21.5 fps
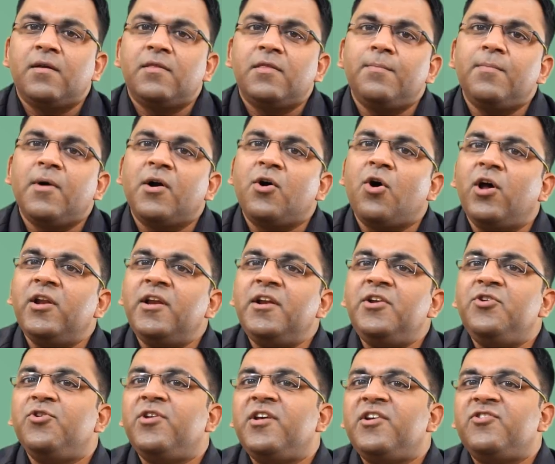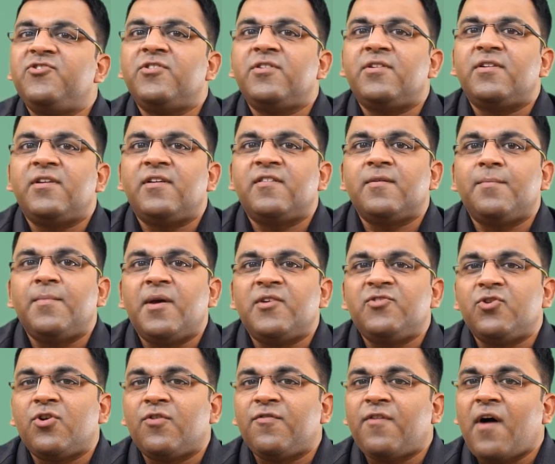The Macaulay duration is a
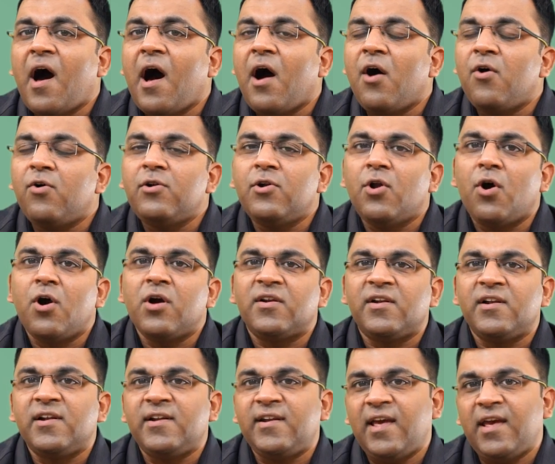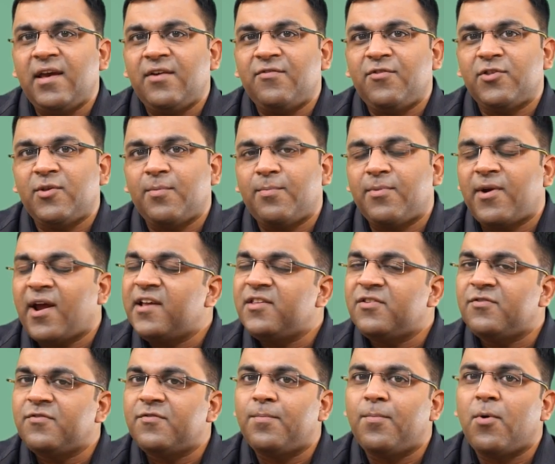measure of how long it will take for the
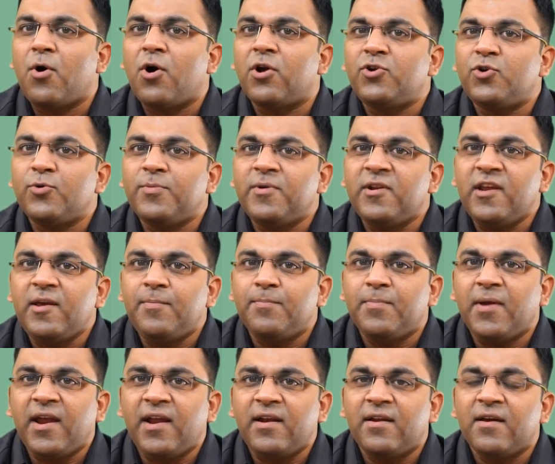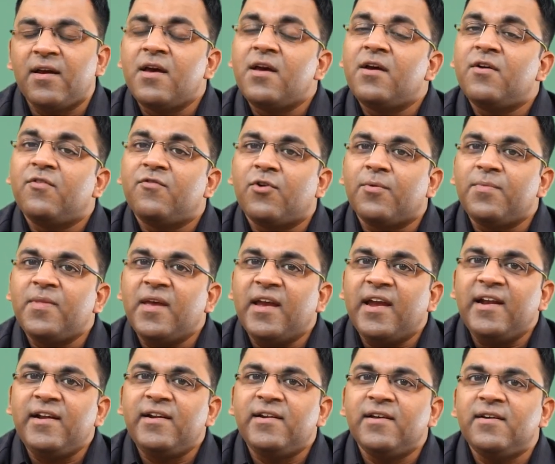price of bond to be repaid from the
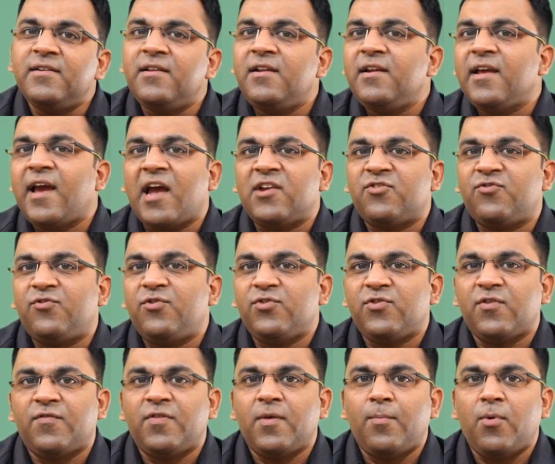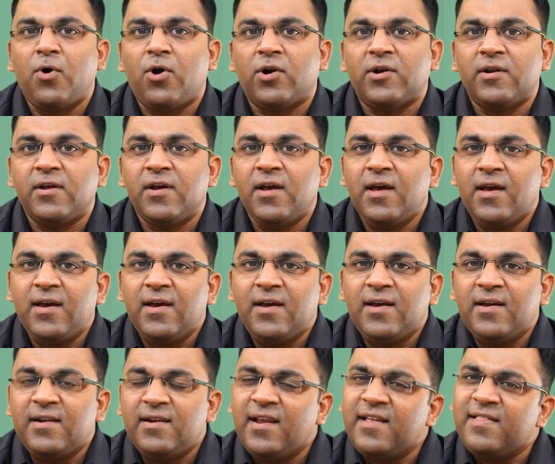internal cash flows of the bond.
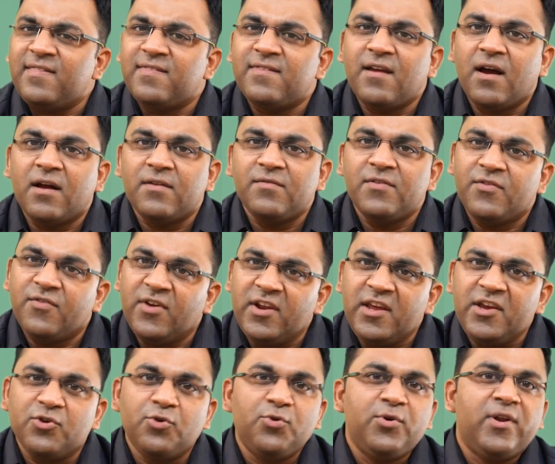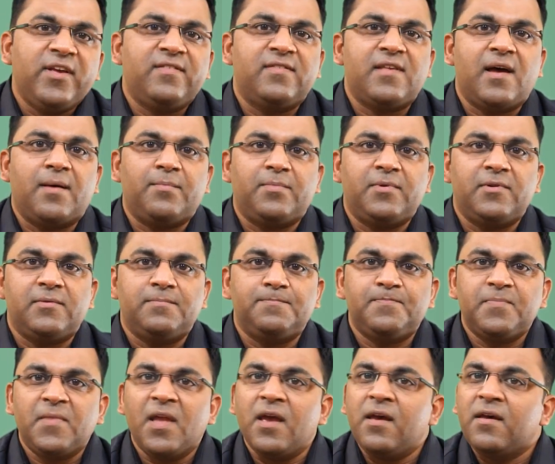Let's start with a very crude example.
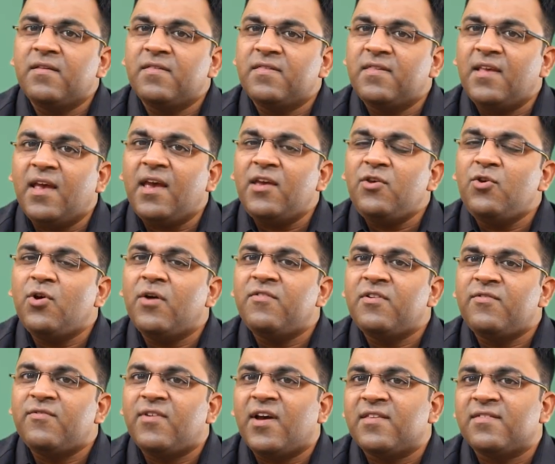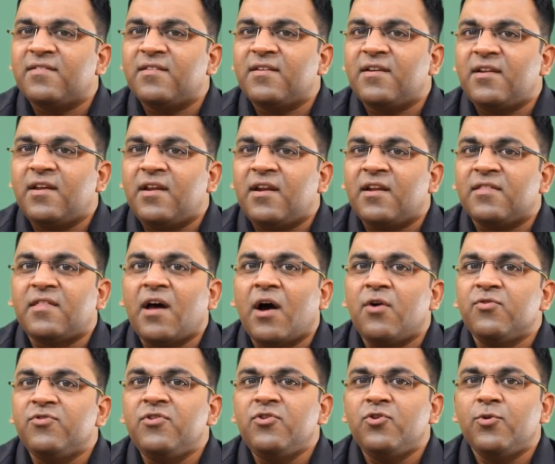Say you have invested in a
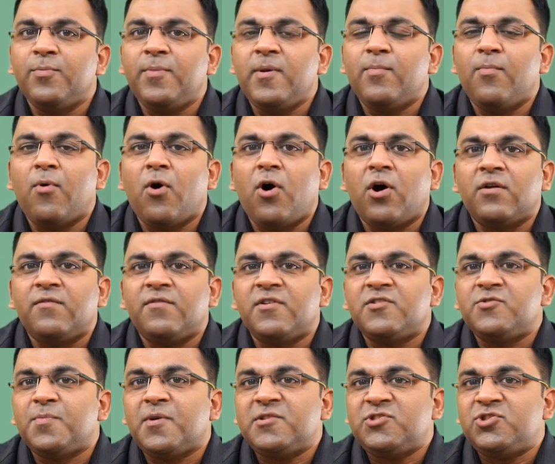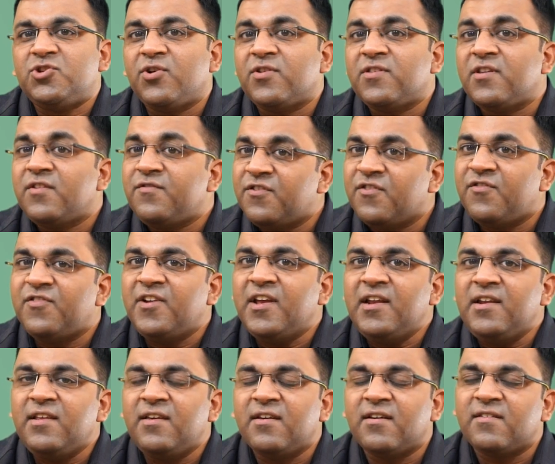1,000 rupee bond which matures in
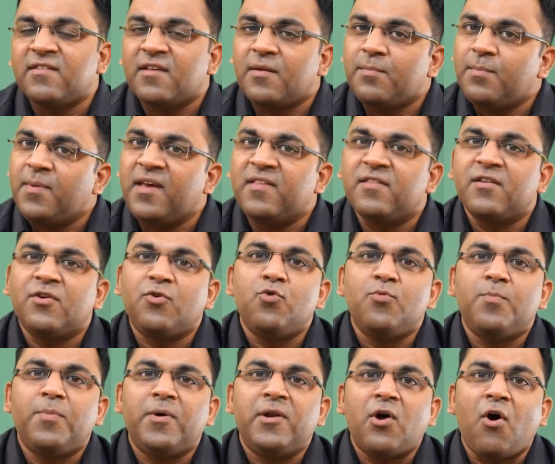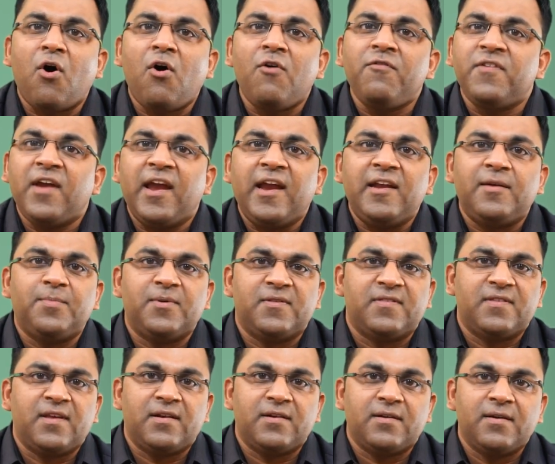15 years and pays a coupon of
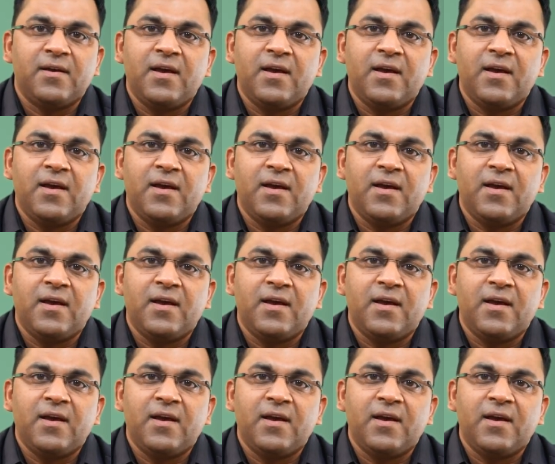8%.